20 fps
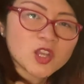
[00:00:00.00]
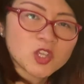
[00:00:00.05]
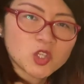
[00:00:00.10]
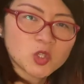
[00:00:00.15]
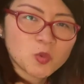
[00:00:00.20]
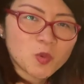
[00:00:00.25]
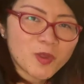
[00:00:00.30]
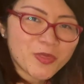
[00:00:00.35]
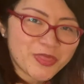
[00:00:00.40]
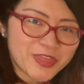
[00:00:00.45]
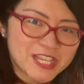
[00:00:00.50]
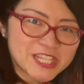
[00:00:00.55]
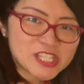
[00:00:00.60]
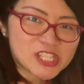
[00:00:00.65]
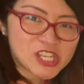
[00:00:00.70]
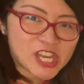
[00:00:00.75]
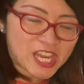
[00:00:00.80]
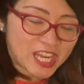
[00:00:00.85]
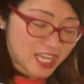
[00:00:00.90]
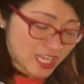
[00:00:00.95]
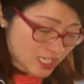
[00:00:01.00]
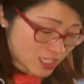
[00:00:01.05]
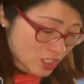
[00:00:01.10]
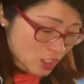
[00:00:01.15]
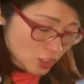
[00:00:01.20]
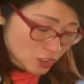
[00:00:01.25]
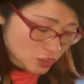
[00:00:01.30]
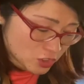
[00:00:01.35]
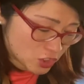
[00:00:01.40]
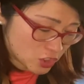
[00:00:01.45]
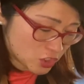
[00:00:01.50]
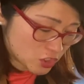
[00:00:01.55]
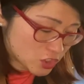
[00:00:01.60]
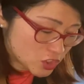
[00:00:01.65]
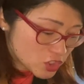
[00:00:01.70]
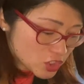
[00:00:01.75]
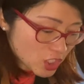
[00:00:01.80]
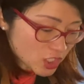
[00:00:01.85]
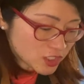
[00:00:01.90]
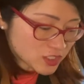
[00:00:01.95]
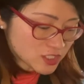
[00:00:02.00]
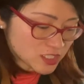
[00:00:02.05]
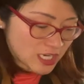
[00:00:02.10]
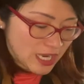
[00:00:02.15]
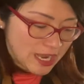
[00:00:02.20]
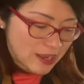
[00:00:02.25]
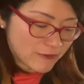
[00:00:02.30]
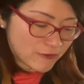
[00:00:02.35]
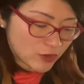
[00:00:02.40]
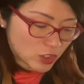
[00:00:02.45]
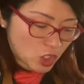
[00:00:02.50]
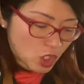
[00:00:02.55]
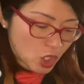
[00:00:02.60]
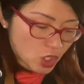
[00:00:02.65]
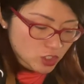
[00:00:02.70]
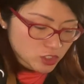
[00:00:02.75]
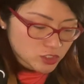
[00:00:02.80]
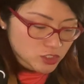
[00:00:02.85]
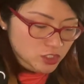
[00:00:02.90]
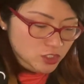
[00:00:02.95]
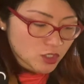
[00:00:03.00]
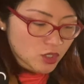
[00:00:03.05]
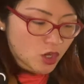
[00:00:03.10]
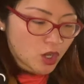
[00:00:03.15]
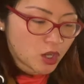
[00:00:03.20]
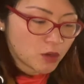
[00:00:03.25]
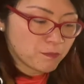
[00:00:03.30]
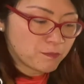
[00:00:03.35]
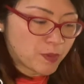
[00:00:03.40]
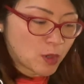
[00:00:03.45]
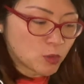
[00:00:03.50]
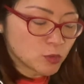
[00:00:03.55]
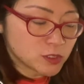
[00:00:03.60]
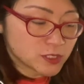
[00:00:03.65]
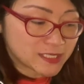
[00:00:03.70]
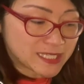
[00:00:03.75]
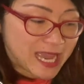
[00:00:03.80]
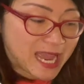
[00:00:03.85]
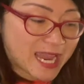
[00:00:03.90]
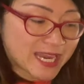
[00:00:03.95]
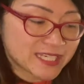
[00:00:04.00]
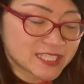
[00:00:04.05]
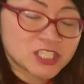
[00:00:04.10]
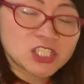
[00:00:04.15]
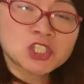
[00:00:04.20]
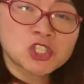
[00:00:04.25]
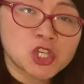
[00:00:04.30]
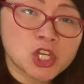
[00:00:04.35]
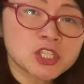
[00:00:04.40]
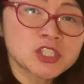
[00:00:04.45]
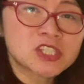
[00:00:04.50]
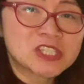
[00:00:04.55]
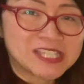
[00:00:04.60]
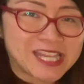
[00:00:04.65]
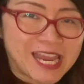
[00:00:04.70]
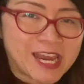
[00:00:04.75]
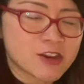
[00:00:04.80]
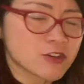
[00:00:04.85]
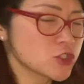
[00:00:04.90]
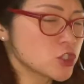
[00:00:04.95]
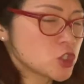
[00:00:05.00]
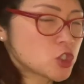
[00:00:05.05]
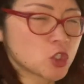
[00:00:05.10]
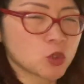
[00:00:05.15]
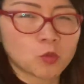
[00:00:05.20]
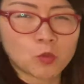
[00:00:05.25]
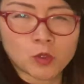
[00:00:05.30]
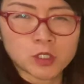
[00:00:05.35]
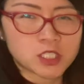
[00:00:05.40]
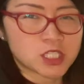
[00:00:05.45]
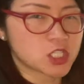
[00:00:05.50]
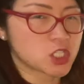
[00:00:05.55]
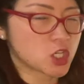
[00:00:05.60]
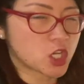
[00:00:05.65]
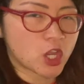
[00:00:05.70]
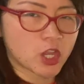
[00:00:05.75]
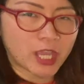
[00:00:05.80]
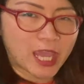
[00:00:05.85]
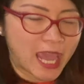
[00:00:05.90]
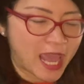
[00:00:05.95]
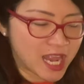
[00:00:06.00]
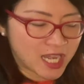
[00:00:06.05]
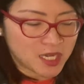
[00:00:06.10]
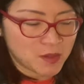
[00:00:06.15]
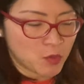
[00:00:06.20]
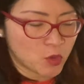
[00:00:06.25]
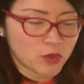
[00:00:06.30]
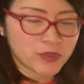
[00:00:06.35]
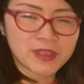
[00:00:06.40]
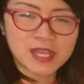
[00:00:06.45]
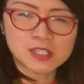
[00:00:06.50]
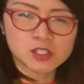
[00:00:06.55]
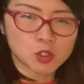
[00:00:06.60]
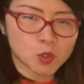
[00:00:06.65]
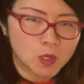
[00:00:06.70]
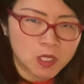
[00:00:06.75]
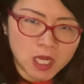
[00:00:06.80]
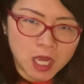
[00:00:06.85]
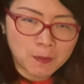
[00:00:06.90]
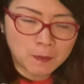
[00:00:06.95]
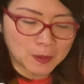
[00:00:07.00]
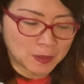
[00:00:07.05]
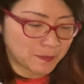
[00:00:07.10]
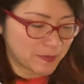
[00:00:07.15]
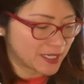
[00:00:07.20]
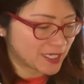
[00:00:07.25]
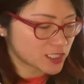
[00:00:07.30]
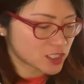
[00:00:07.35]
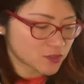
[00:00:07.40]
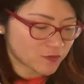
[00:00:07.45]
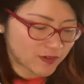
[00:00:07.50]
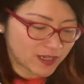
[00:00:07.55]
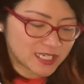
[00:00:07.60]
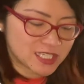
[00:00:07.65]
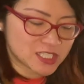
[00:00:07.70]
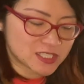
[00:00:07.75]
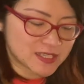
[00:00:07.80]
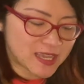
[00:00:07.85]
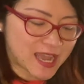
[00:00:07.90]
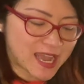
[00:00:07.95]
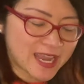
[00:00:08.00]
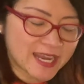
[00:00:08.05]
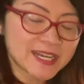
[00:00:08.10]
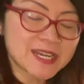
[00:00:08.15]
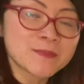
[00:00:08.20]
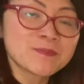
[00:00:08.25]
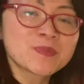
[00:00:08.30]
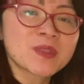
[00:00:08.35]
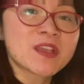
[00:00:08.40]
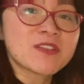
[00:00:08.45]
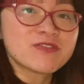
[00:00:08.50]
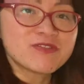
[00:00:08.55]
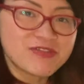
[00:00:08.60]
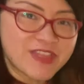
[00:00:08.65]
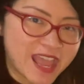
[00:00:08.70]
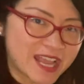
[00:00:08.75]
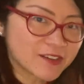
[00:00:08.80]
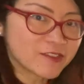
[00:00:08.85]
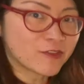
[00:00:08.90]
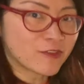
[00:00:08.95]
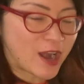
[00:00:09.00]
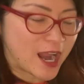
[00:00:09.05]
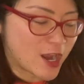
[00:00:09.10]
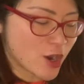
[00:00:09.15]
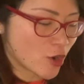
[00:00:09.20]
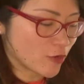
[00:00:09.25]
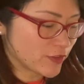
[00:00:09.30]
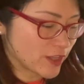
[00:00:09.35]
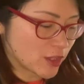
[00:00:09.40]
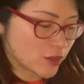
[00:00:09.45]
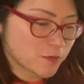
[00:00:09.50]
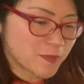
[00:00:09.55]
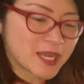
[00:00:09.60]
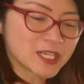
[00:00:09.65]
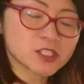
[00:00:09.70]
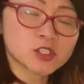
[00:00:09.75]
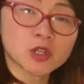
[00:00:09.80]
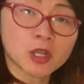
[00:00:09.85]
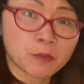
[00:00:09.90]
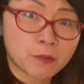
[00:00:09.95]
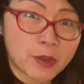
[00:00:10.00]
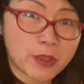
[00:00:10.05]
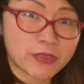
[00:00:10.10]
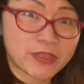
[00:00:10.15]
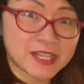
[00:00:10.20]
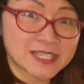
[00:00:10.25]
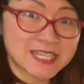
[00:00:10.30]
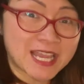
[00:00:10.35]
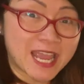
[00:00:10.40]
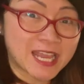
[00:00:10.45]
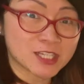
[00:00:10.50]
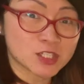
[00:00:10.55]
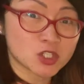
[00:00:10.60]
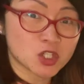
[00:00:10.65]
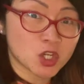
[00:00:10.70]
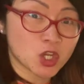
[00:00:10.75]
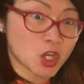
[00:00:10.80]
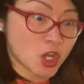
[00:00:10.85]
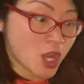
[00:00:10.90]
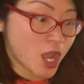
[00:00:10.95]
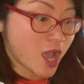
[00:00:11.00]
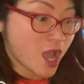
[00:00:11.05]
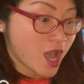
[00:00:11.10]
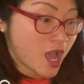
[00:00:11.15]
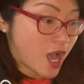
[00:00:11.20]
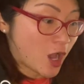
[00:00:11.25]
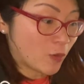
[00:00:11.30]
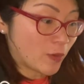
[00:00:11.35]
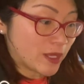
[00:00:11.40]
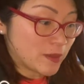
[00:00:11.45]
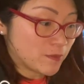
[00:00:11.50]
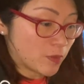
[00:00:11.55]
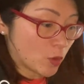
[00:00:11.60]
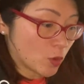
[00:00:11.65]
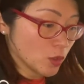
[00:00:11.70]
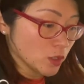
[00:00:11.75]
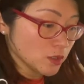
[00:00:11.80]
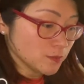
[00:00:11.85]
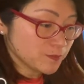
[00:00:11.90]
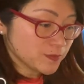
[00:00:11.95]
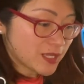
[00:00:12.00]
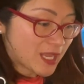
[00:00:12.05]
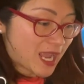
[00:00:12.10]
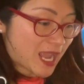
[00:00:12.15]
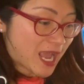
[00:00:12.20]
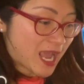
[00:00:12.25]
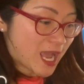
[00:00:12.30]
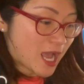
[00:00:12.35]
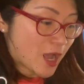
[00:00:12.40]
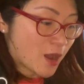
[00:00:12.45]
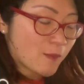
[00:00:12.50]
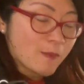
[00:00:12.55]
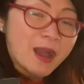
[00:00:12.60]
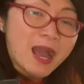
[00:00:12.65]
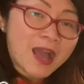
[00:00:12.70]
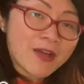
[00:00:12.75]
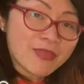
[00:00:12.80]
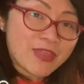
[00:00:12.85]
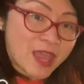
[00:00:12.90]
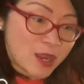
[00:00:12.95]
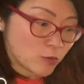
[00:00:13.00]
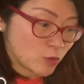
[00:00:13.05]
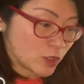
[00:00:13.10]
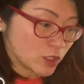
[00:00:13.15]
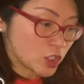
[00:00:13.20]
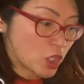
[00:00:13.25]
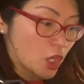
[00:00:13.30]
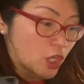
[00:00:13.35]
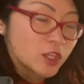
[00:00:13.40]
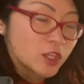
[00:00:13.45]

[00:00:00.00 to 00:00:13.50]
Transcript: You want the chicken to just have cooked on both sides, just there. You don't want it to cook any more than that. So a couple minutes on each side and then fry off the other batch. So I'll put this into a wee bowl um, and then we'll cook